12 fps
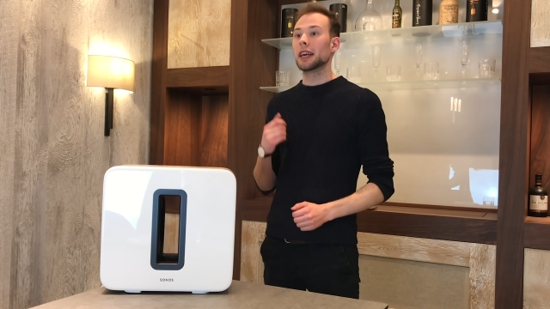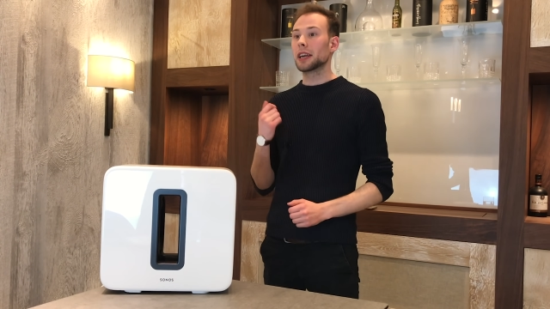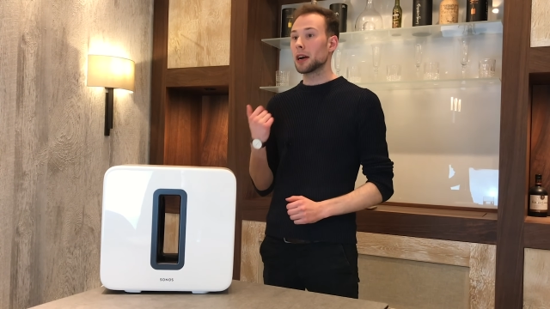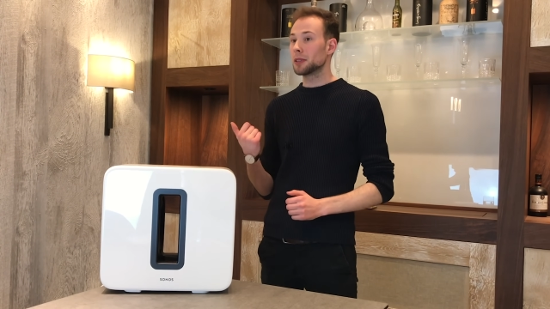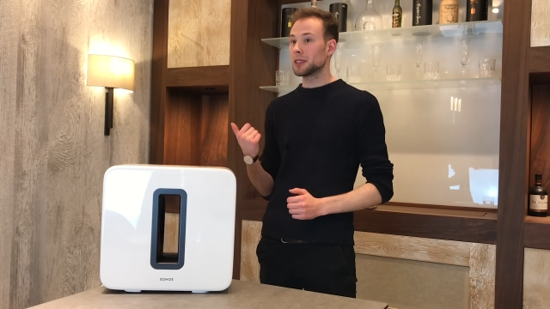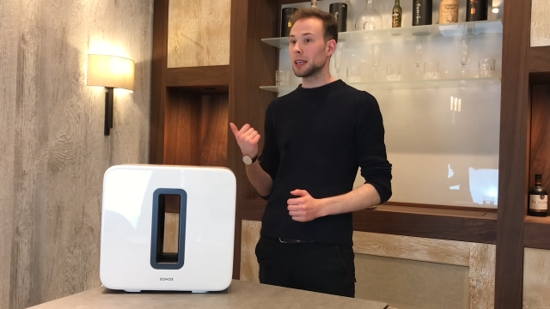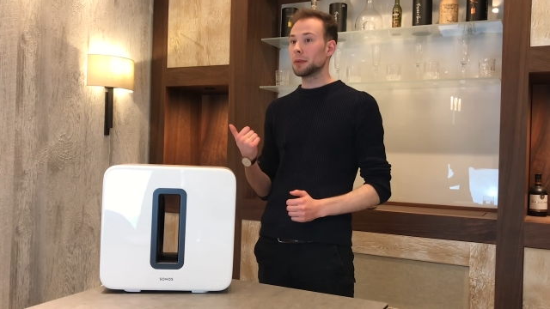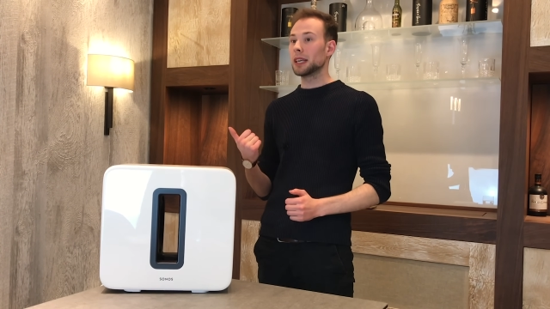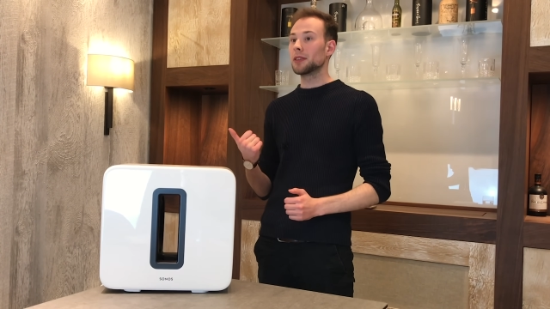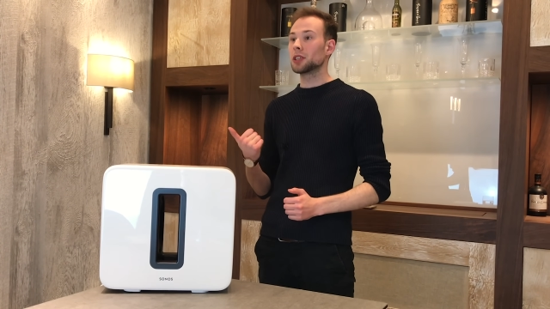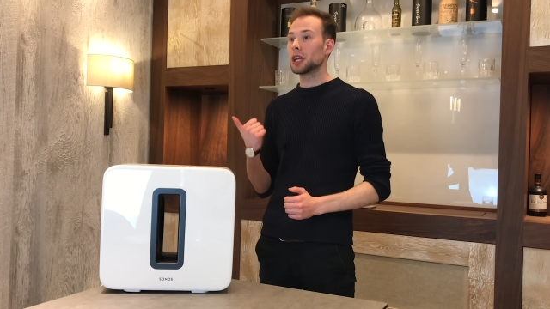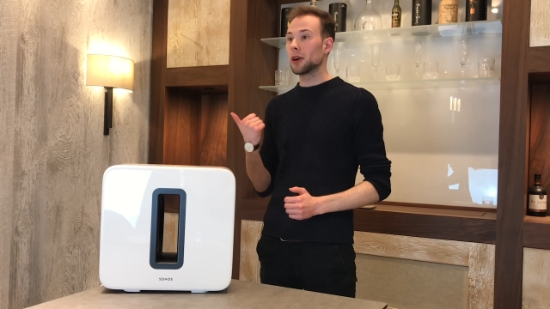then come and see me
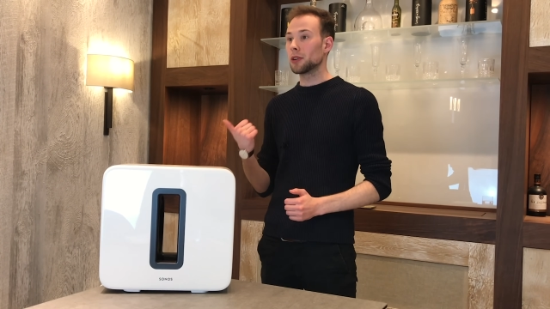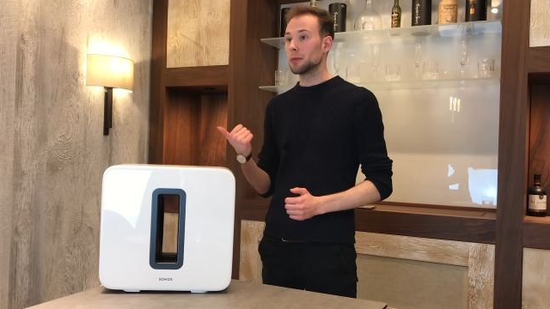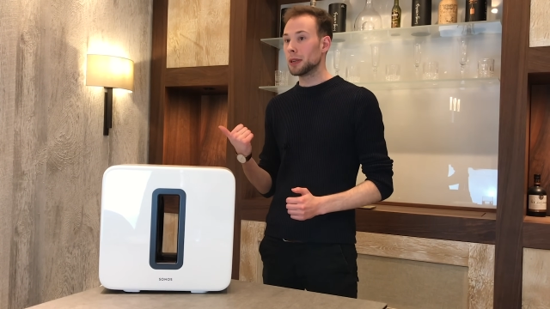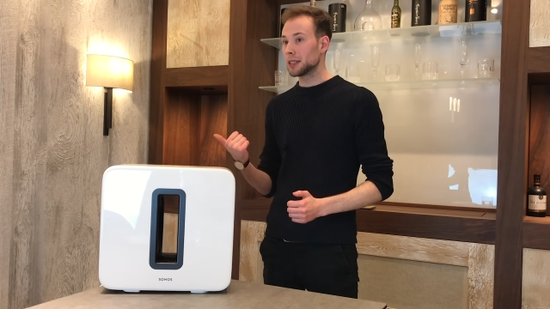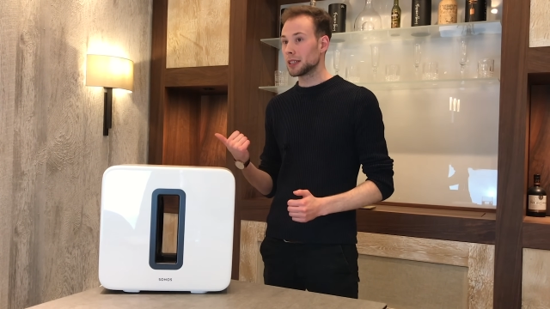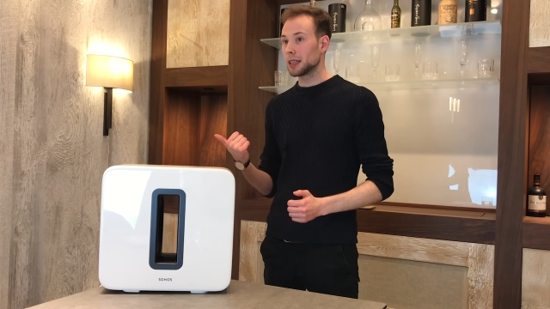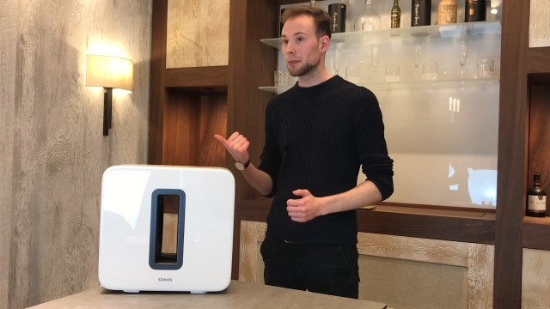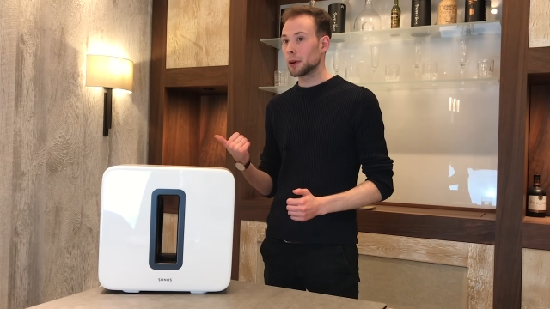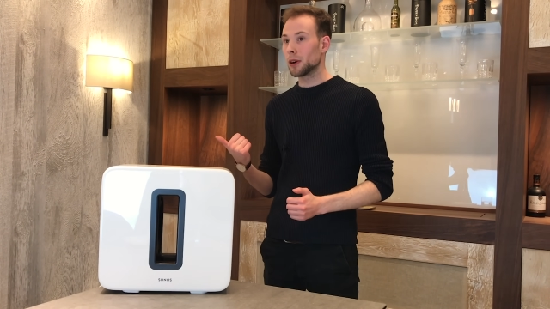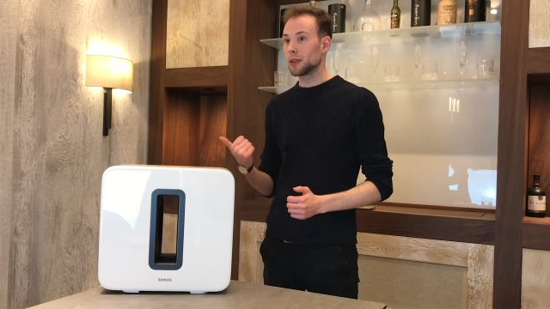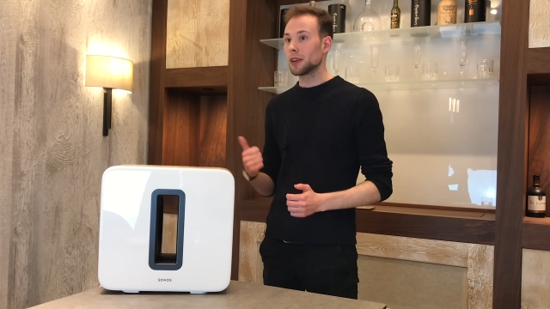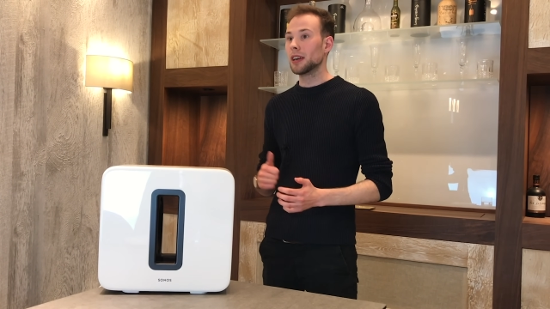in the Cheltenham listening
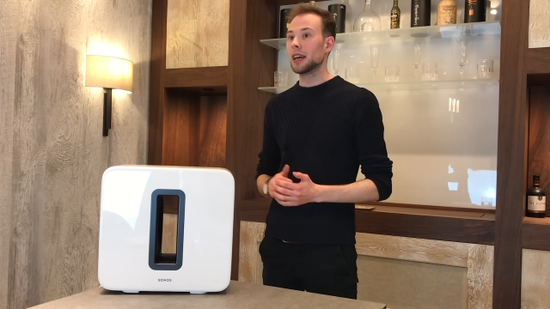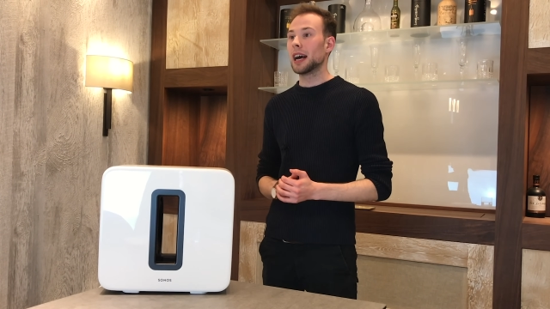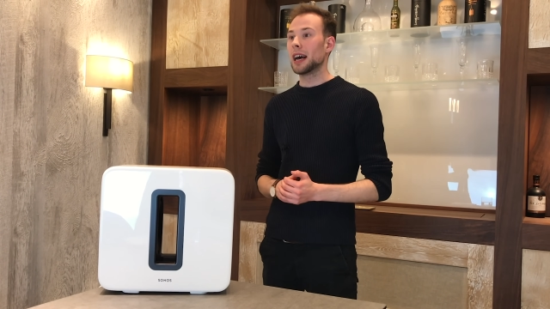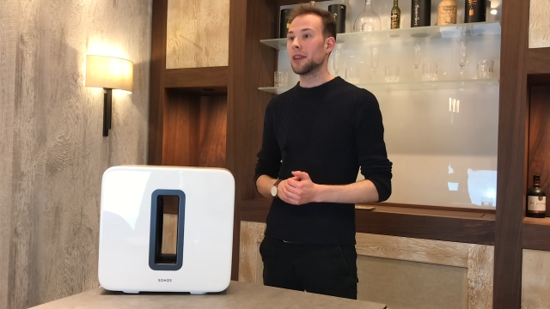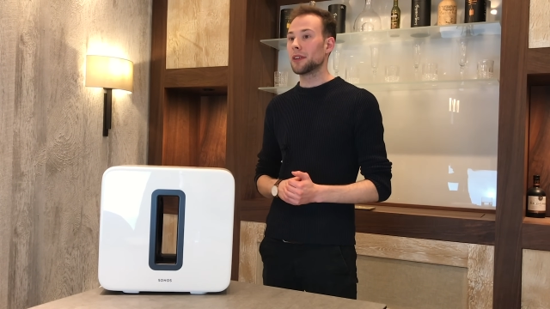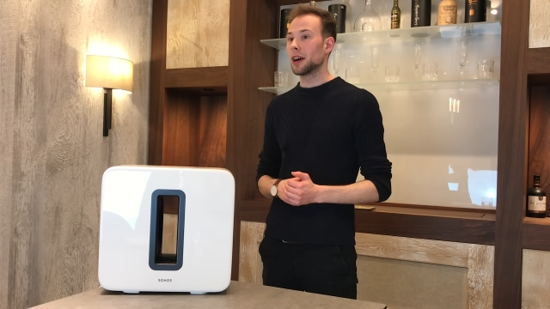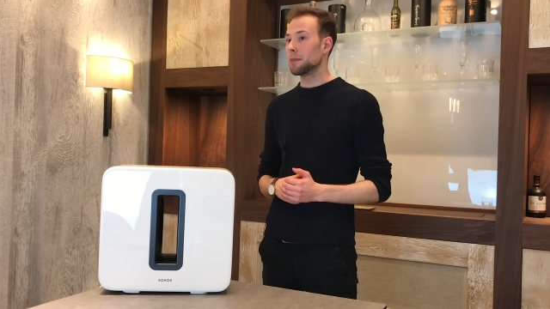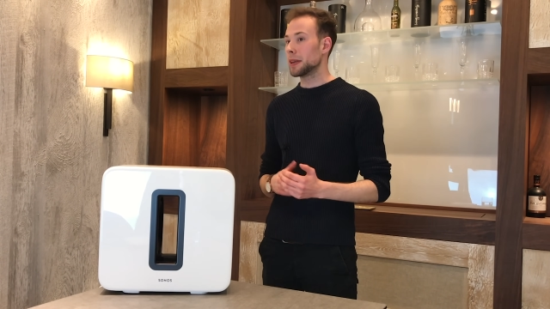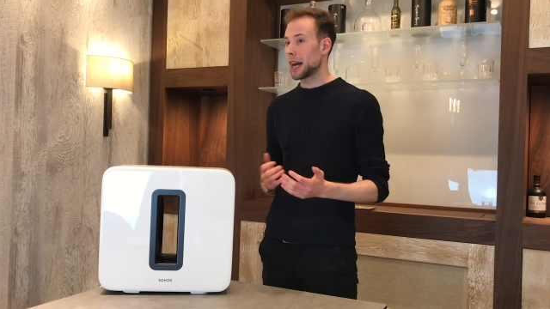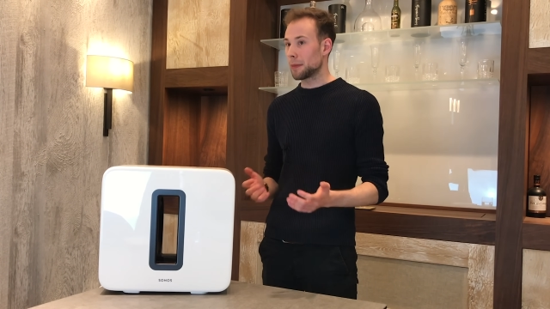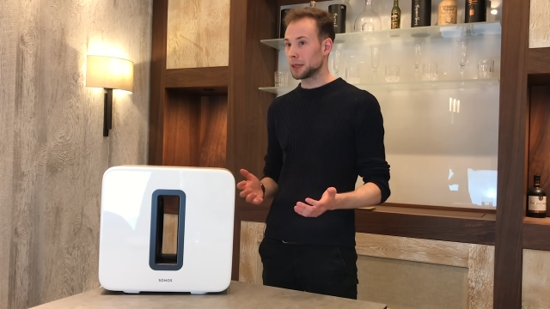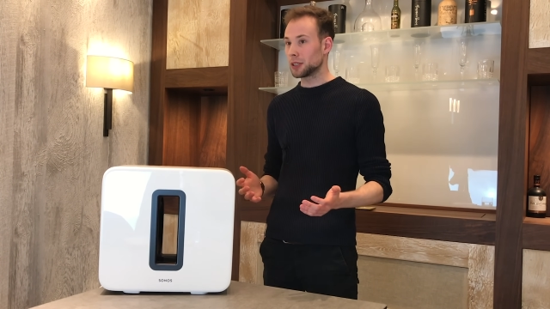pod and I'd be
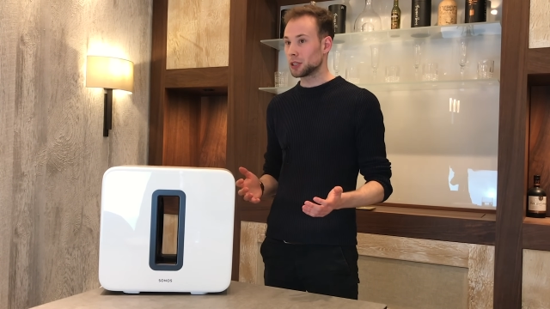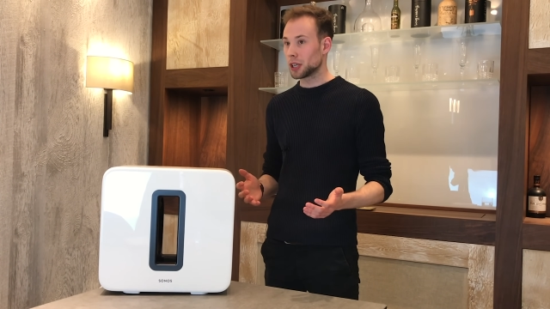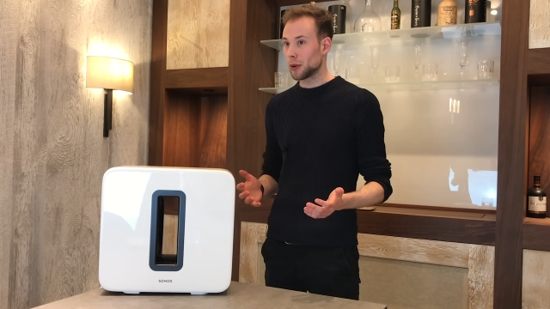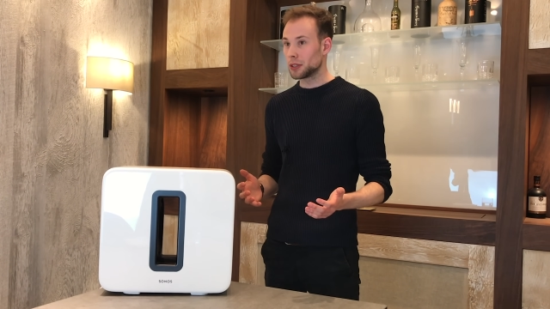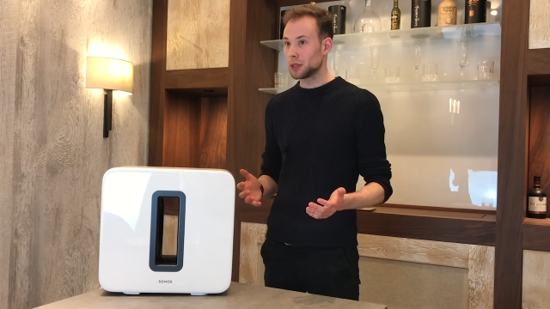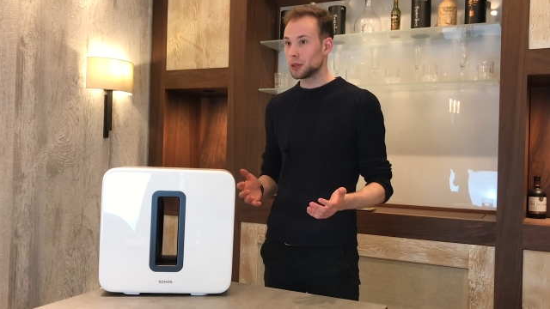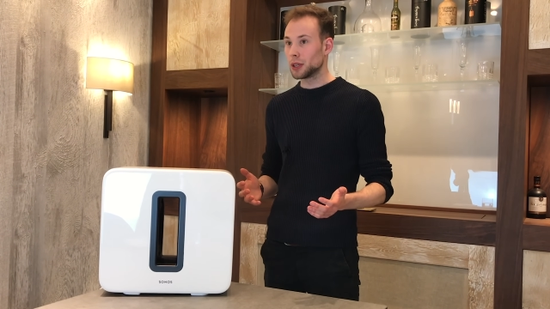happy to show it to